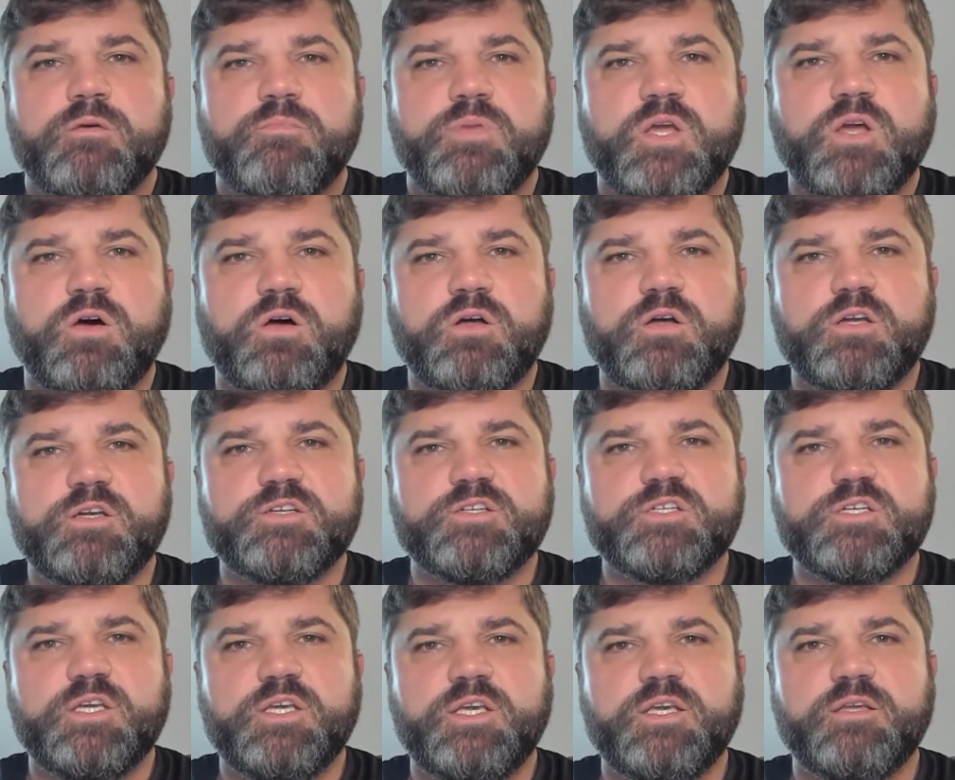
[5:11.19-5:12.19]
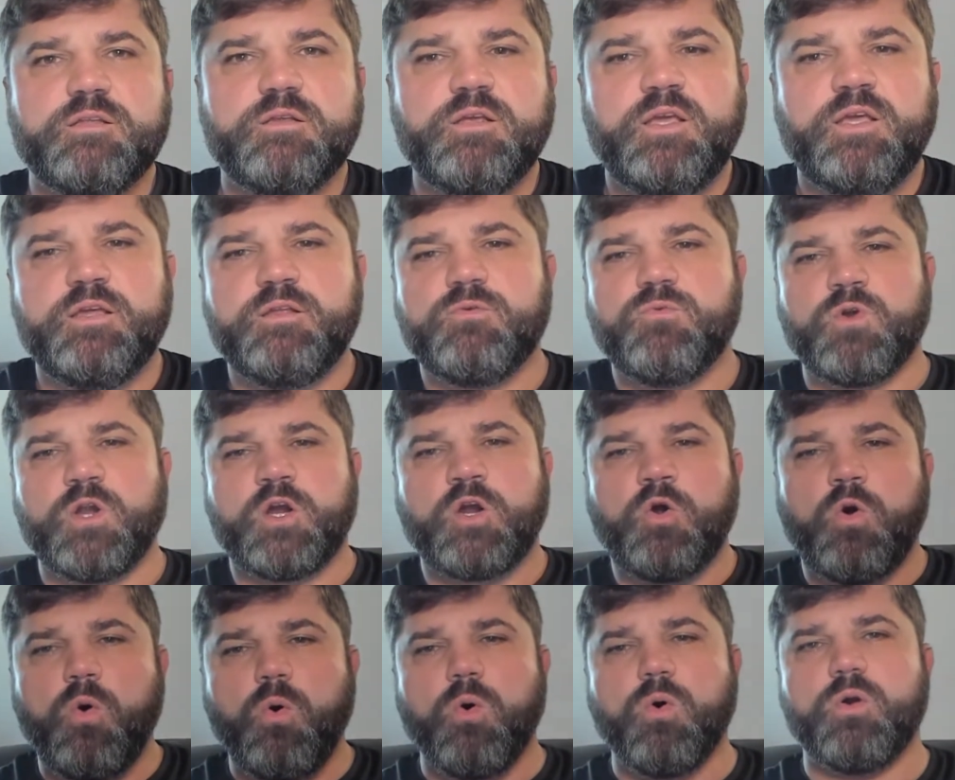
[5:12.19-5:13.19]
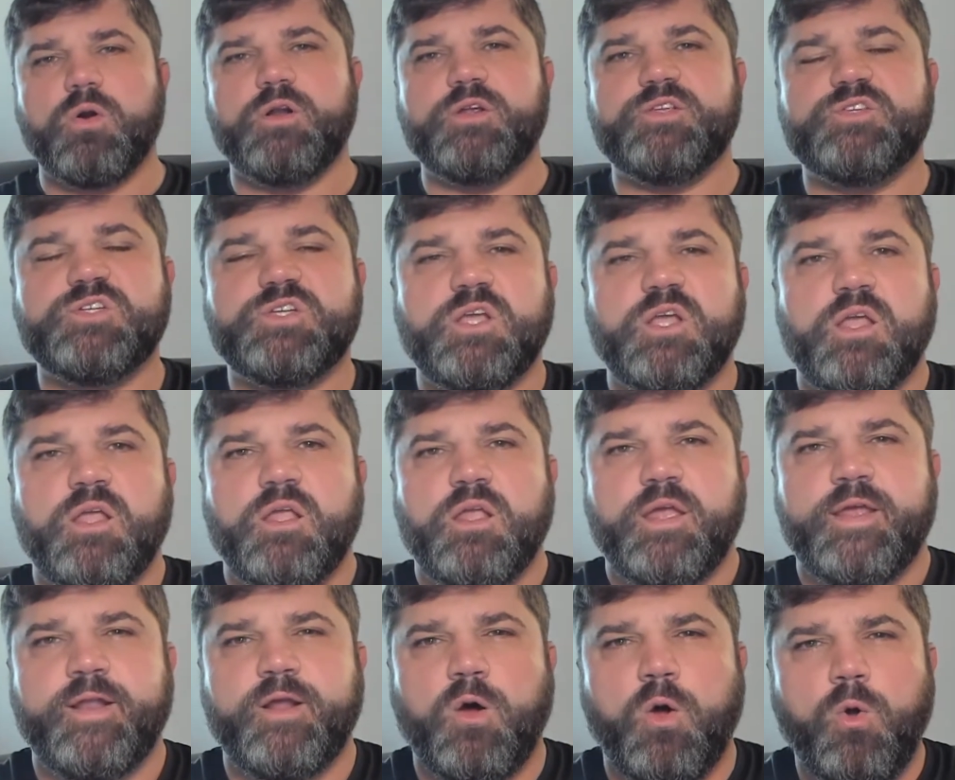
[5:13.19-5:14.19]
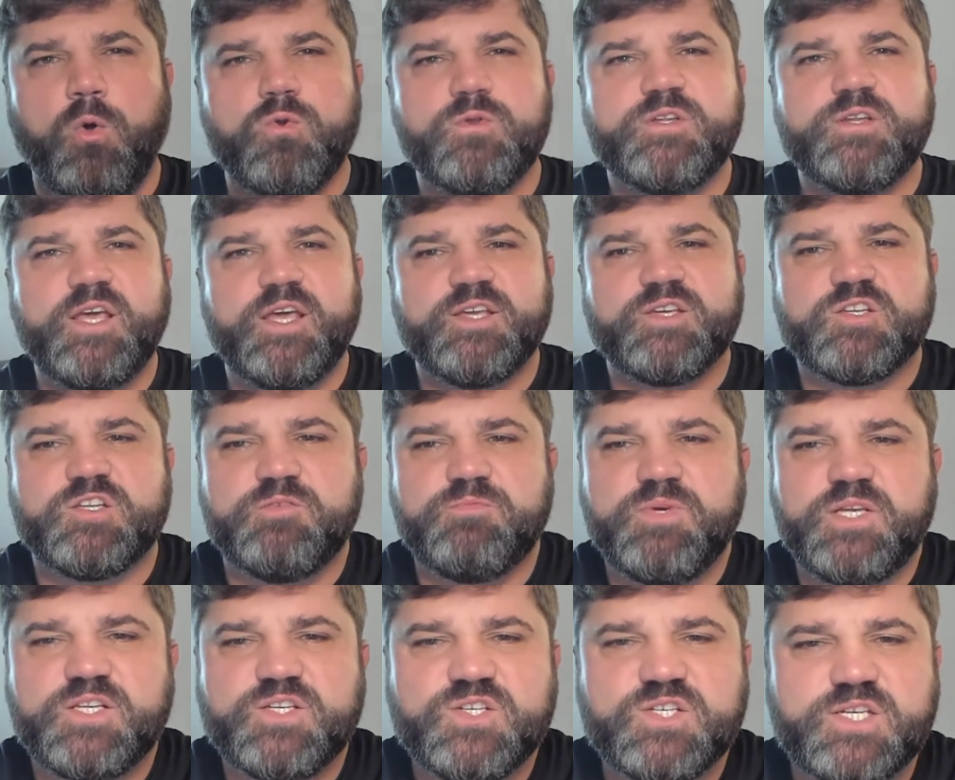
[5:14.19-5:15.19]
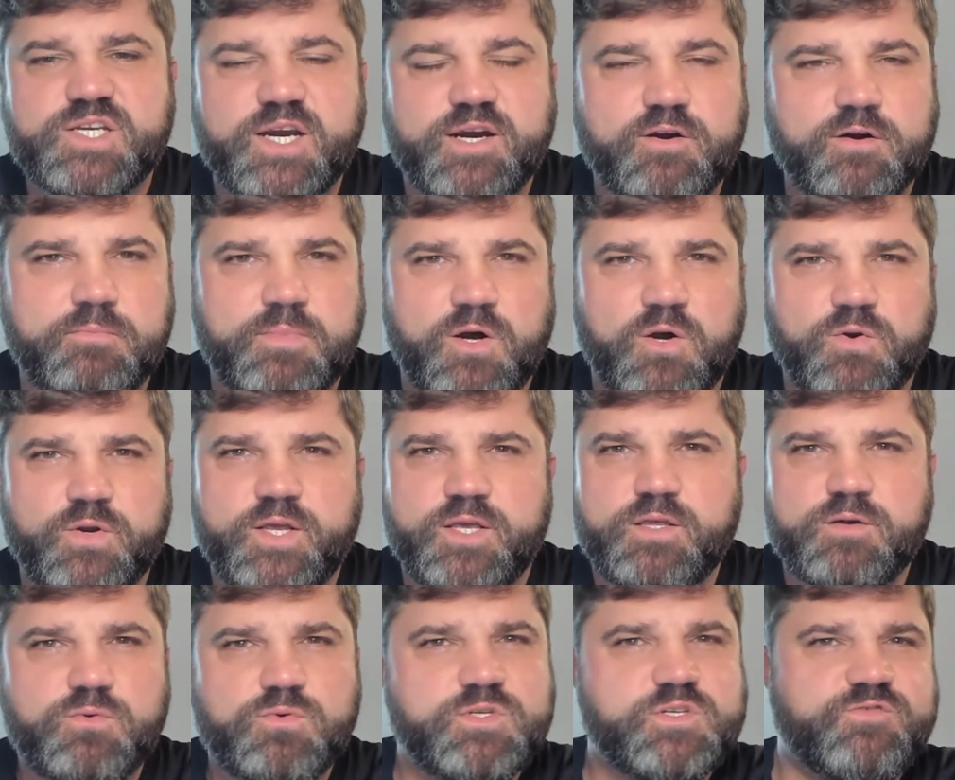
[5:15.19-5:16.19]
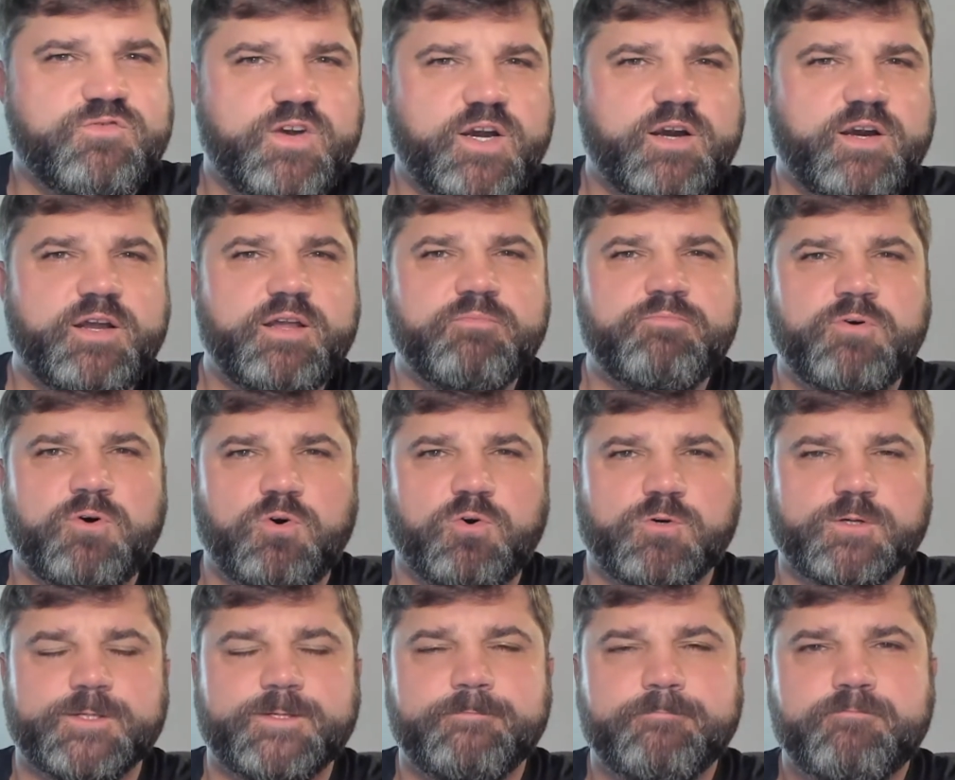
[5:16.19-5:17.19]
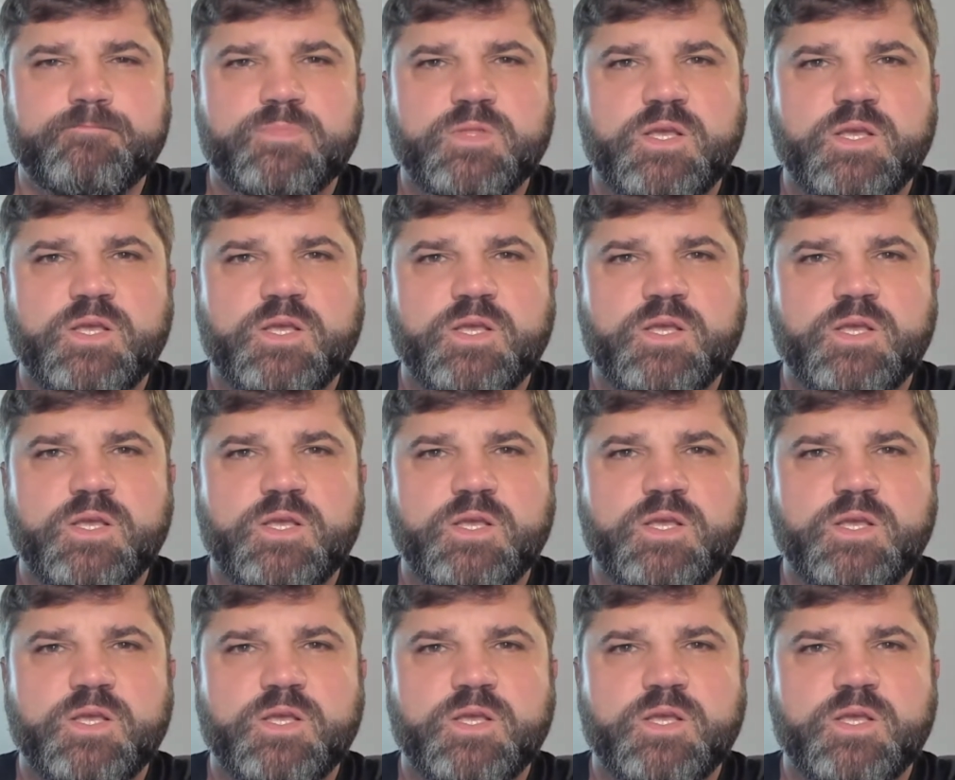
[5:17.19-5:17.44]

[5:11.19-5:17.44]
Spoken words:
because it records an Old Testament ceremony that was very important.